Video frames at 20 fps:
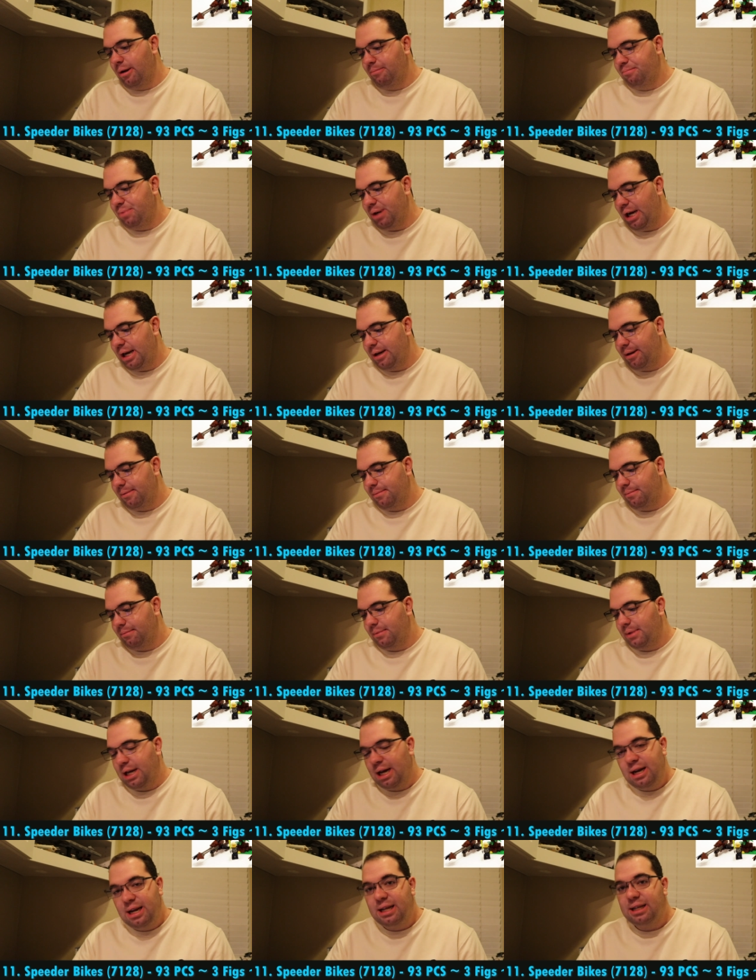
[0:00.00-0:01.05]
But
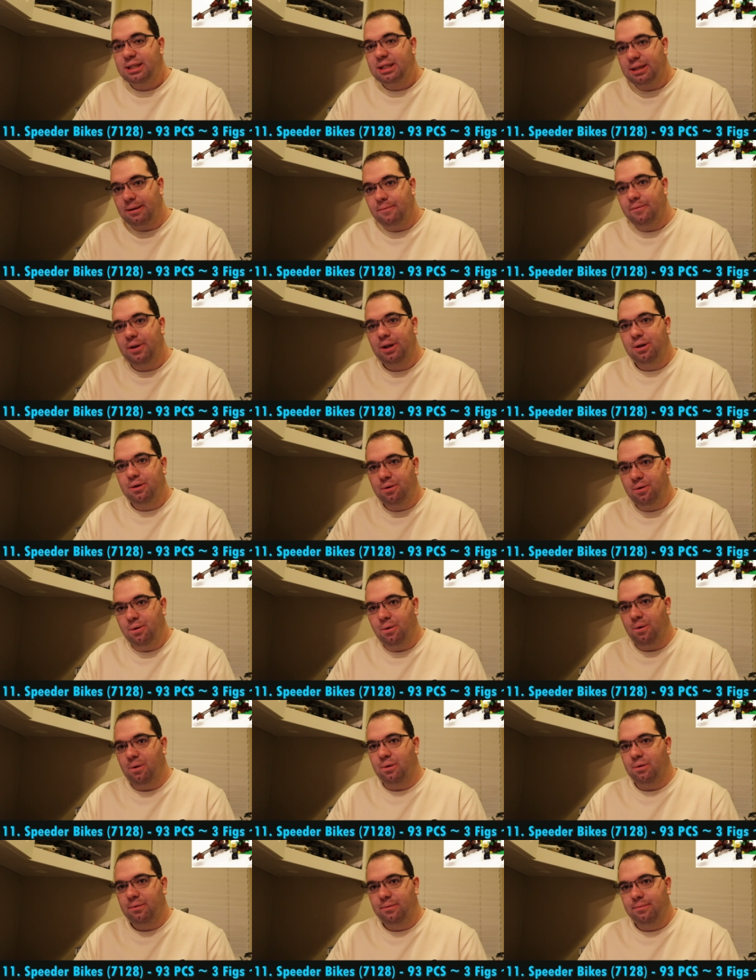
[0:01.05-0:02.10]
it is something
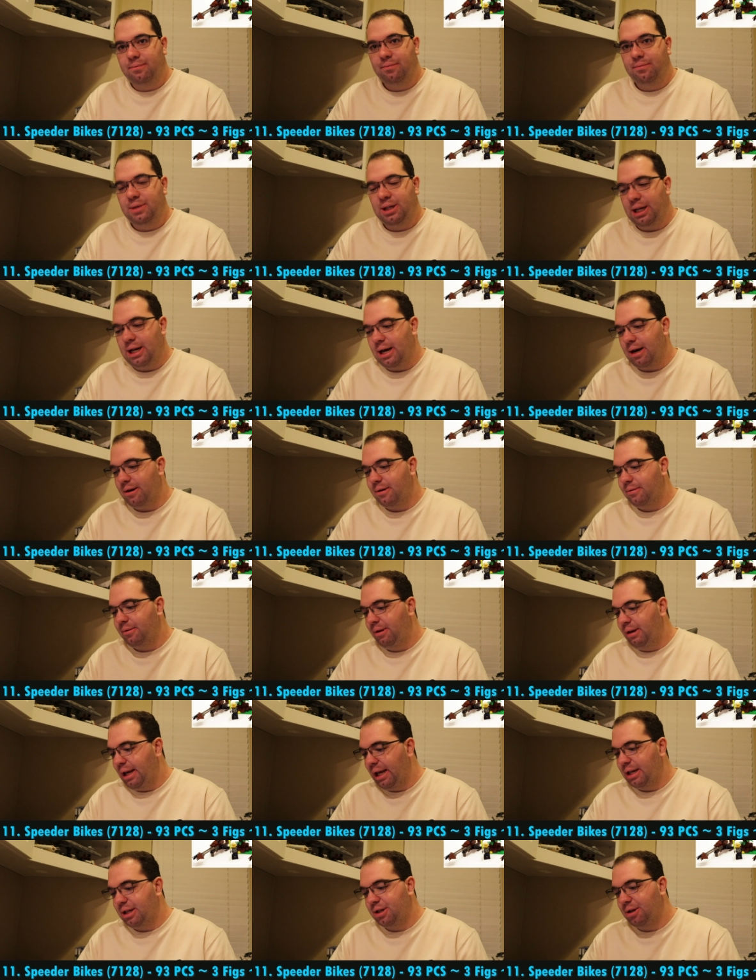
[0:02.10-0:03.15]
cool. You know, you
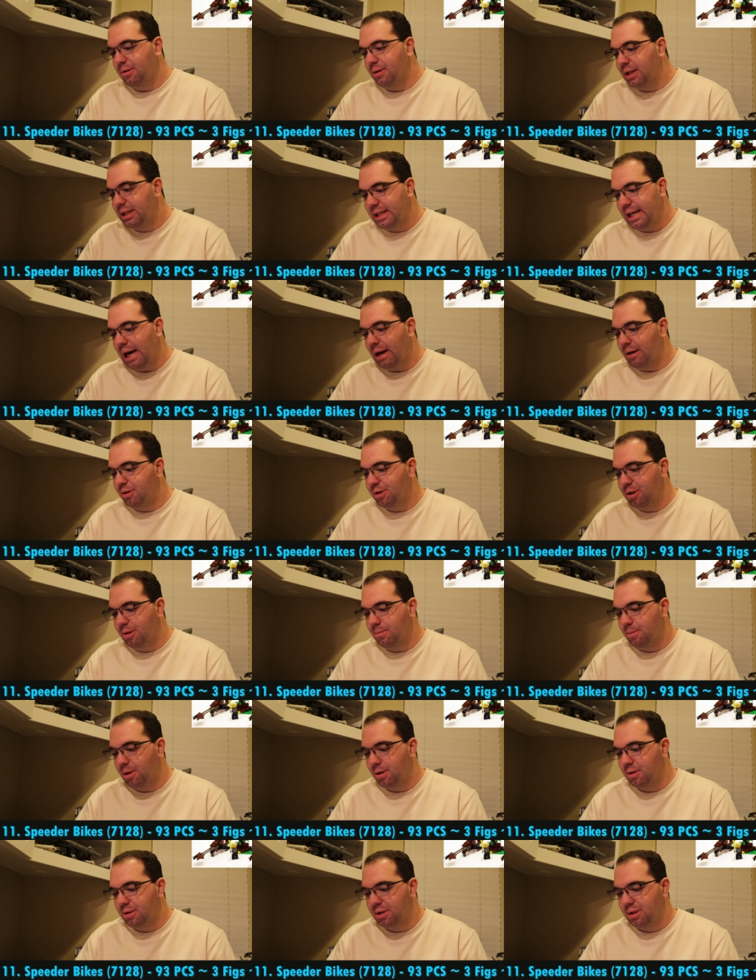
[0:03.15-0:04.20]
get 2 of the Scout
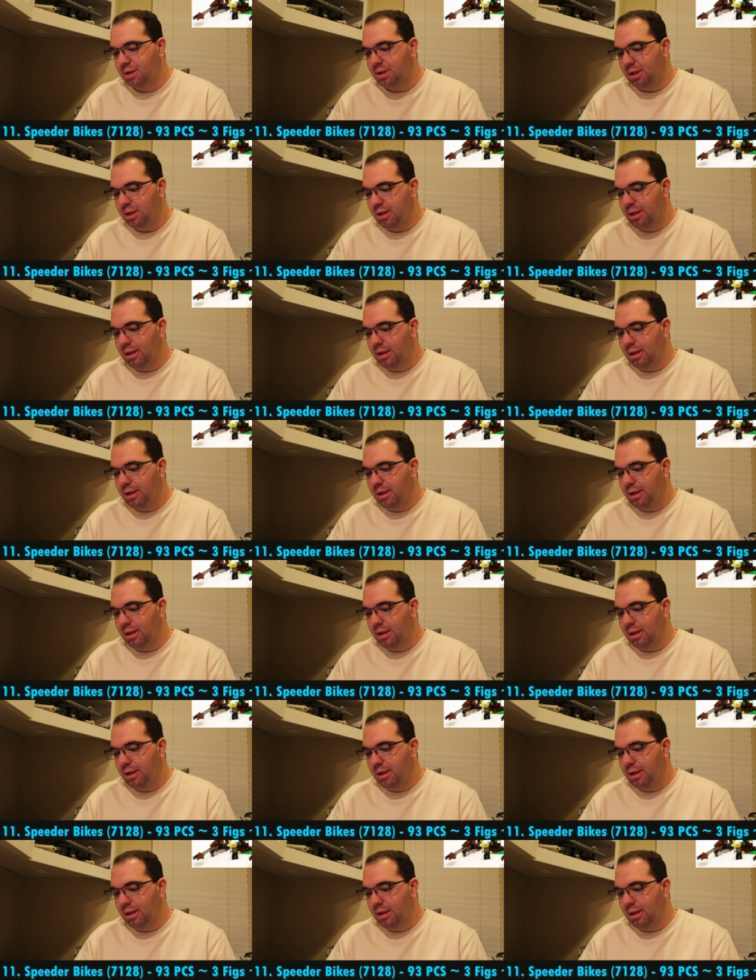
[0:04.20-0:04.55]
Troopers.